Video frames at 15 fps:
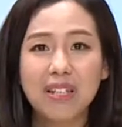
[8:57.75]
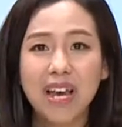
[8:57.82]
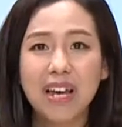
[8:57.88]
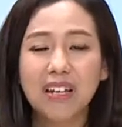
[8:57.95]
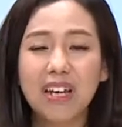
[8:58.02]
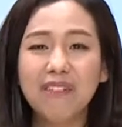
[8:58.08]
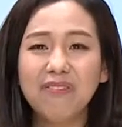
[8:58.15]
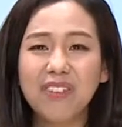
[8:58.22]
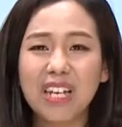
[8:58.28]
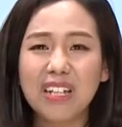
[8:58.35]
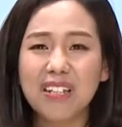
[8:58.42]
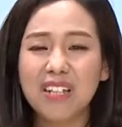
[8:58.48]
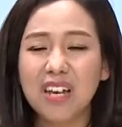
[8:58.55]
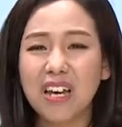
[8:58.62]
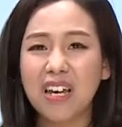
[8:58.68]
And if they
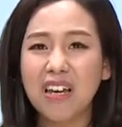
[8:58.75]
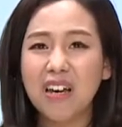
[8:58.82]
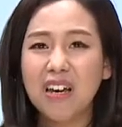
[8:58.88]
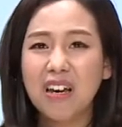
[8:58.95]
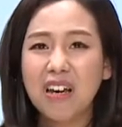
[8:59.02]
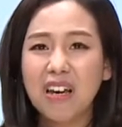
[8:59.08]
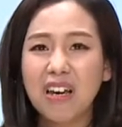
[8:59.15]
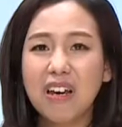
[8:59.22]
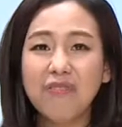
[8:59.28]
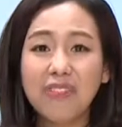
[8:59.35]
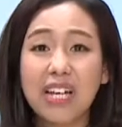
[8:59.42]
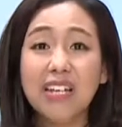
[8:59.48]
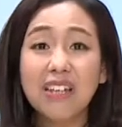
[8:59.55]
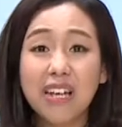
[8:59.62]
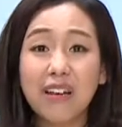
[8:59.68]
say, if
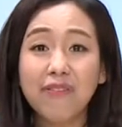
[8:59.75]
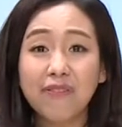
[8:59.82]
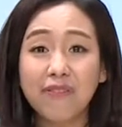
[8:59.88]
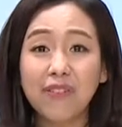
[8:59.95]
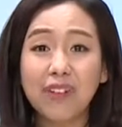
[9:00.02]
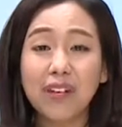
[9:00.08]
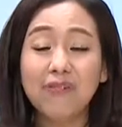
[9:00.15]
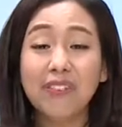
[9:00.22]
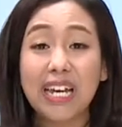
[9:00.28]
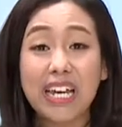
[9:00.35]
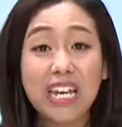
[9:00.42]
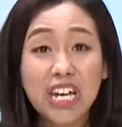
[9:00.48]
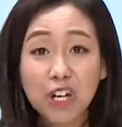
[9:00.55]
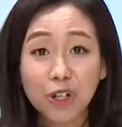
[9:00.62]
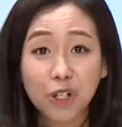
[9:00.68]
they
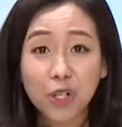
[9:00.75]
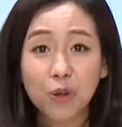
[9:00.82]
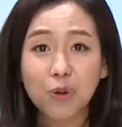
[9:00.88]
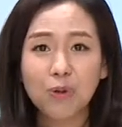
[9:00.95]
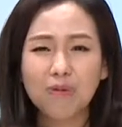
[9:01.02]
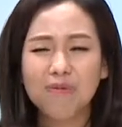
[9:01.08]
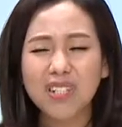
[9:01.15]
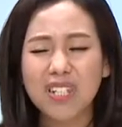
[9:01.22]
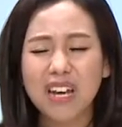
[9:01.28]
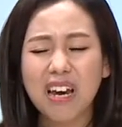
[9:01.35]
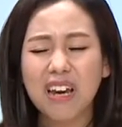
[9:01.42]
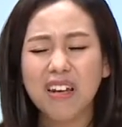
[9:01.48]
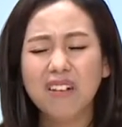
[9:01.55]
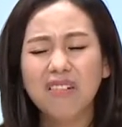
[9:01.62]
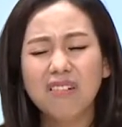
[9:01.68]
hear you
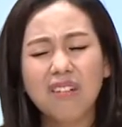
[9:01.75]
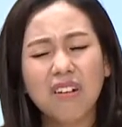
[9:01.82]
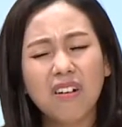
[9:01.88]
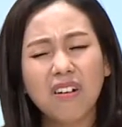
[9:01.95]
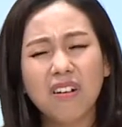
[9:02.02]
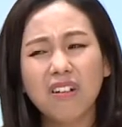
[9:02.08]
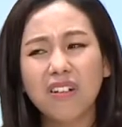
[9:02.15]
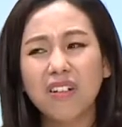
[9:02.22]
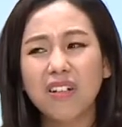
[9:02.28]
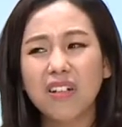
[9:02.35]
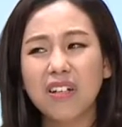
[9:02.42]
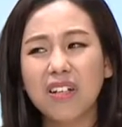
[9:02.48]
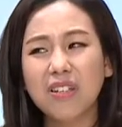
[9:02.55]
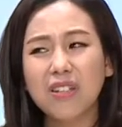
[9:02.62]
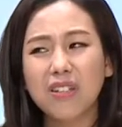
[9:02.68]
say, oh,
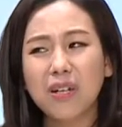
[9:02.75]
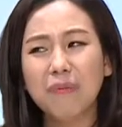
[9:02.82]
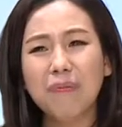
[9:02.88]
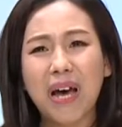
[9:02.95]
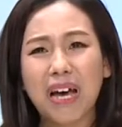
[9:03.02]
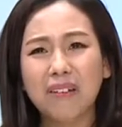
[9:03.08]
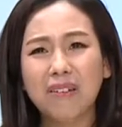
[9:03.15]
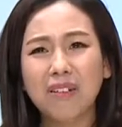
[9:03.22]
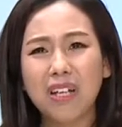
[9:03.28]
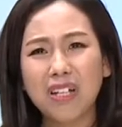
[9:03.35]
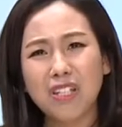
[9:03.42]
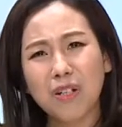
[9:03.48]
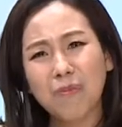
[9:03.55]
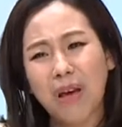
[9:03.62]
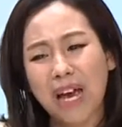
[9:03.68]
it's a bad
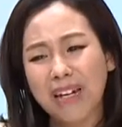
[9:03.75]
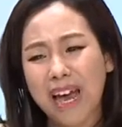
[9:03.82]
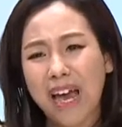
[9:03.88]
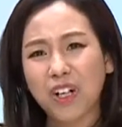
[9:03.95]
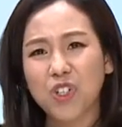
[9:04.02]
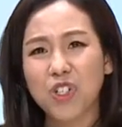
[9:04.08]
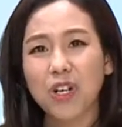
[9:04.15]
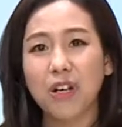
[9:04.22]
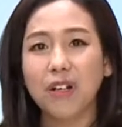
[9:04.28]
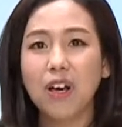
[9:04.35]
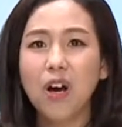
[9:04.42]
action,